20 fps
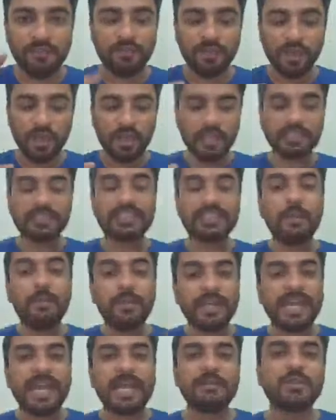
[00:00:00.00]
if
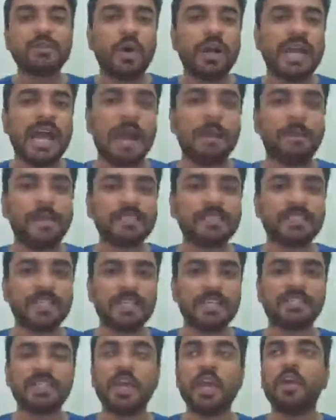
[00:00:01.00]
sometimes what happens
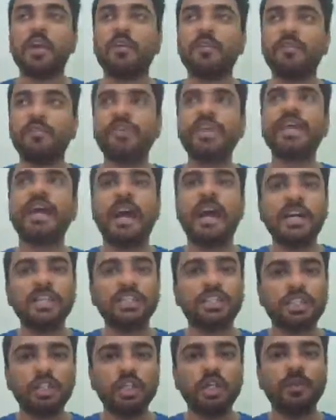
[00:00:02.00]
is we
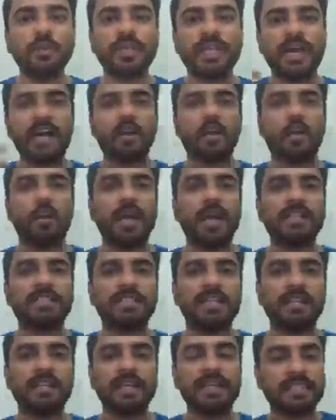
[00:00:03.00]
assume ki yaar
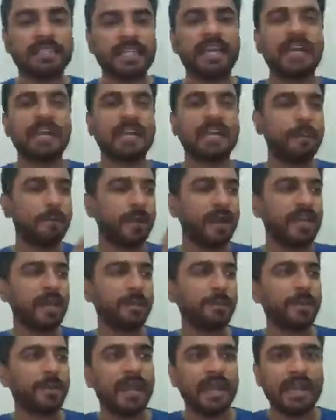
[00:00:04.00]
question is tarah ka
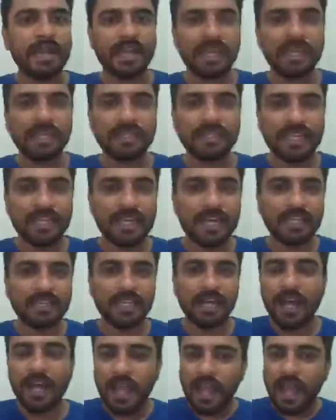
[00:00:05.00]
maine pehle kahin dekha tha